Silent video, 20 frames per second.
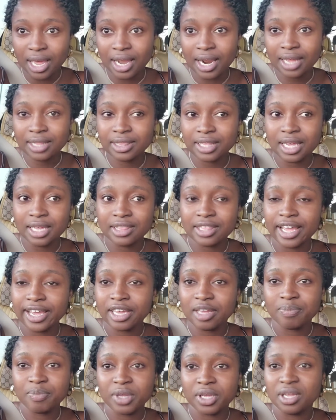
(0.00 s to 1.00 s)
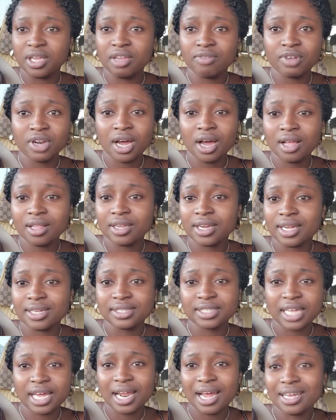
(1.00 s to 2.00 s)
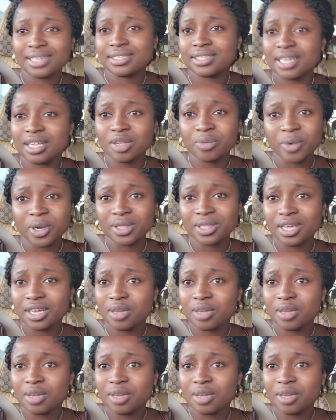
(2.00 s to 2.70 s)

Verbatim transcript: And I think that can be even holidays that I celebrate.